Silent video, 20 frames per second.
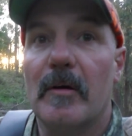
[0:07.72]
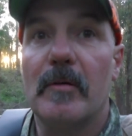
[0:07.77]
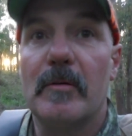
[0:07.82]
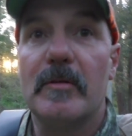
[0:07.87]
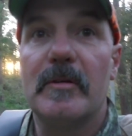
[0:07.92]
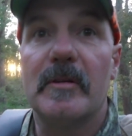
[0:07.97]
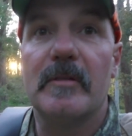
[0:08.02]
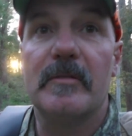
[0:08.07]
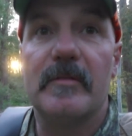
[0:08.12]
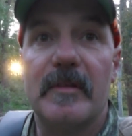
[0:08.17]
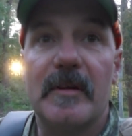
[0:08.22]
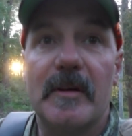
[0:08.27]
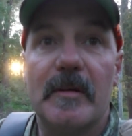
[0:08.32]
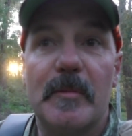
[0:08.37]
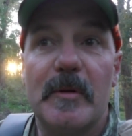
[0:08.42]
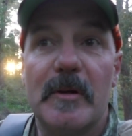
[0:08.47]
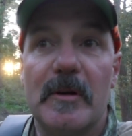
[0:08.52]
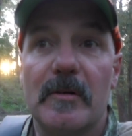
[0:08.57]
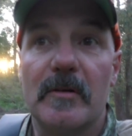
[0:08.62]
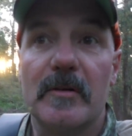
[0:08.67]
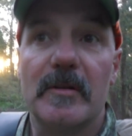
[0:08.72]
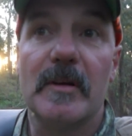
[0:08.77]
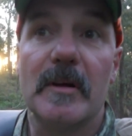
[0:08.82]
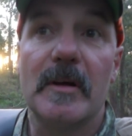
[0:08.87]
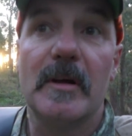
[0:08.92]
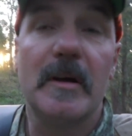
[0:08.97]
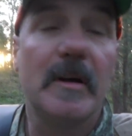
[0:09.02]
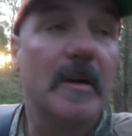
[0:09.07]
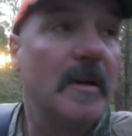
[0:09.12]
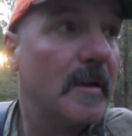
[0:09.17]
We did a fair bit on
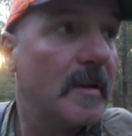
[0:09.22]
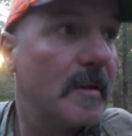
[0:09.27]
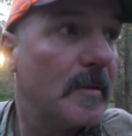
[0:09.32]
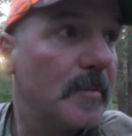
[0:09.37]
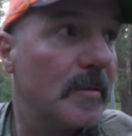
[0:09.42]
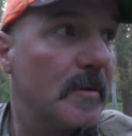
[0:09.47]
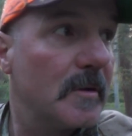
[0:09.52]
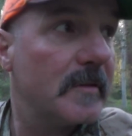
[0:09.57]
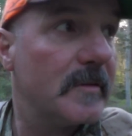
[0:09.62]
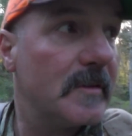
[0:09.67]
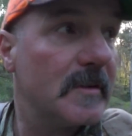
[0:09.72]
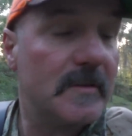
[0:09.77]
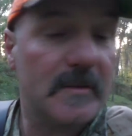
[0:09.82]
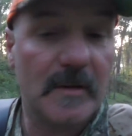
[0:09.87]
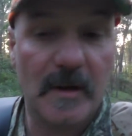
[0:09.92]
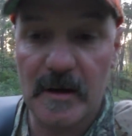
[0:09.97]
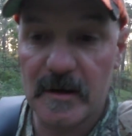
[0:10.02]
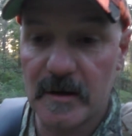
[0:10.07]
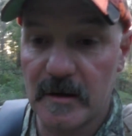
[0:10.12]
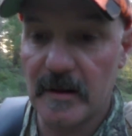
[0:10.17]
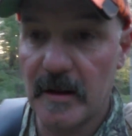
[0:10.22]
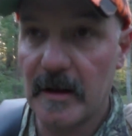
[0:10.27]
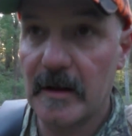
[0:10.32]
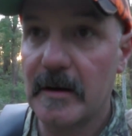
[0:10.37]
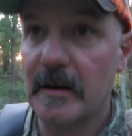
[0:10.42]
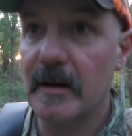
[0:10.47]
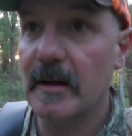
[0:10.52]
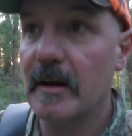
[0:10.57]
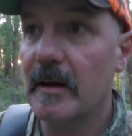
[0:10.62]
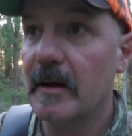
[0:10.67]
the, the previous day to that.